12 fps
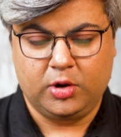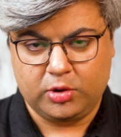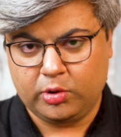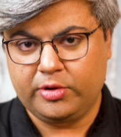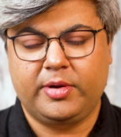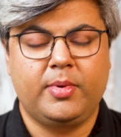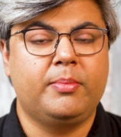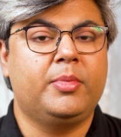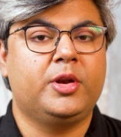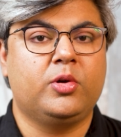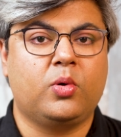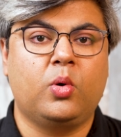Don't
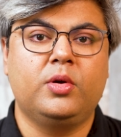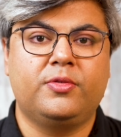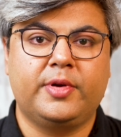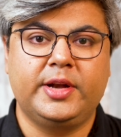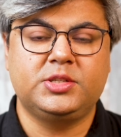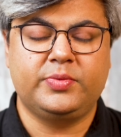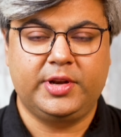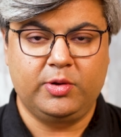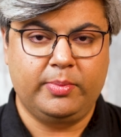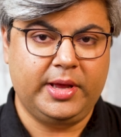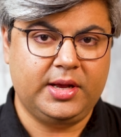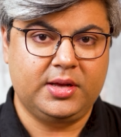remember your old friends when you
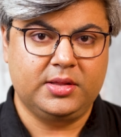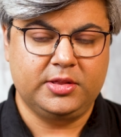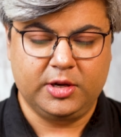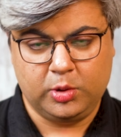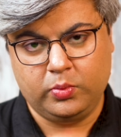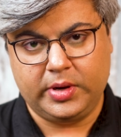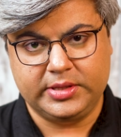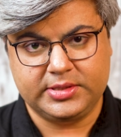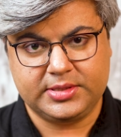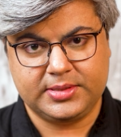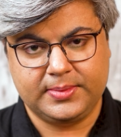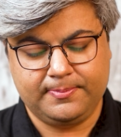make the new ones.